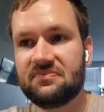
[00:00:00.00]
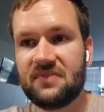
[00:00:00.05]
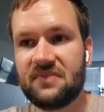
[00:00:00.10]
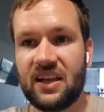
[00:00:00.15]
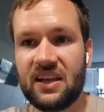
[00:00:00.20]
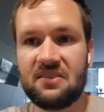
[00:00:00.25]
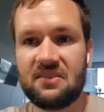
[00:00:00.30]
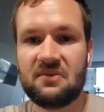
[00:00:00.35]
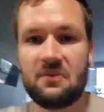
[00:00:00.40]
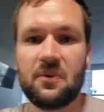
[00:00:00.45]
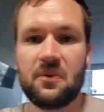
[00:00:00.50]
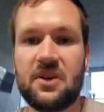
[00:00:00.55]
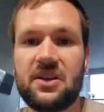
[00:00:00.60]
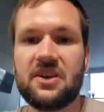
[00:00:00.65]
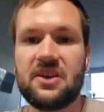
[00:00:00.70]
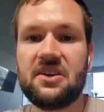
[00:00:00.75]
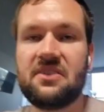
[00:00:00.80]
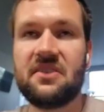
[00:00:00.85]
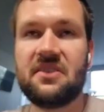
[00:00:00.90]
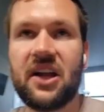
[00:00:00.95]
yeah. When
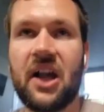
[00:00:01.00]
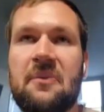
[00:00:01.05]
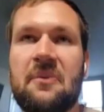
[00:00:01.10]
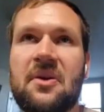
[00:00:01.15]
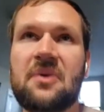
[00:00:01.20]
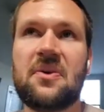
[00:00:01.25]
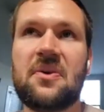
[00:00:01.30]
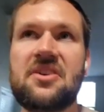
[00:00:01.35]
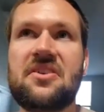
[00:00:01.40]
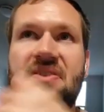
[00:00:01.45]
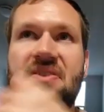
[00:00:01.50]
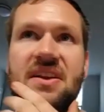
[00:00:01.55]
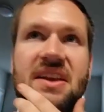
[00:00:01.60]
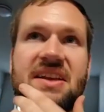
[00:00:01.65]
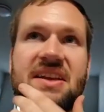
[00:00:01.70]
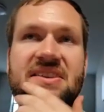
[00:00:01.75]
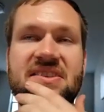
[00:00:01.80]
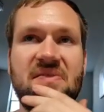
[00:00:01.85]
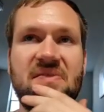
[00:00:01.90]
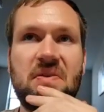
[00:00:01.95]
you're
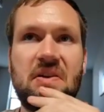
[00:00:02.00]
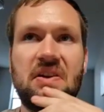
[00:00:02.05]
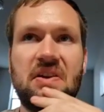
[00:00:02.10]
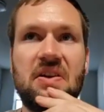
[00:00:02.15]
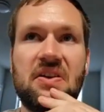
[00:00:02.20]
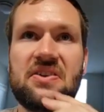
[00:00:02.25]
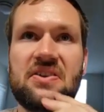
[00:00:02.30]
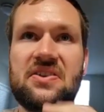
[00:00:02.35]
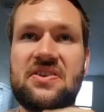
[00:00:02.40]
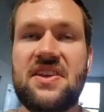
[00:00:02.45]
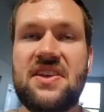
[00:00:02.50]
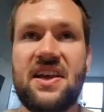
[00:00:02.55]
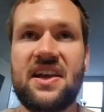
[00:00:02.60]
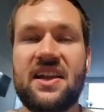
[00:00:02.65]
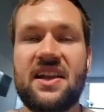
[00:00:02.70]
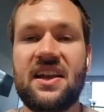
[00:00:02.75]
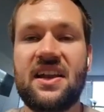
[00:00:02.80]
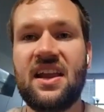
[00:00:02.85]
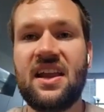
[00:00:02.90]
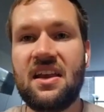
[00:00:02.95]
thinking $70
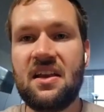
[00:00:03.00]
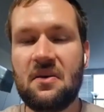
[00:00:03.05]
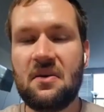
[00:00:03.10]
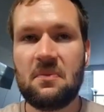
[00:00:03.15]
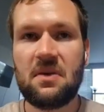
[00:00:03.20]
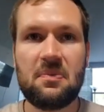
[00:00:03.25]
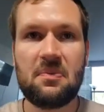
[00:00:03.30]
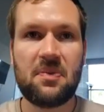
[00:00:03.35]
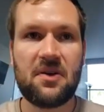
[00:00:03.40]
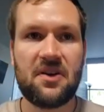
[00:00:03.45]
set, me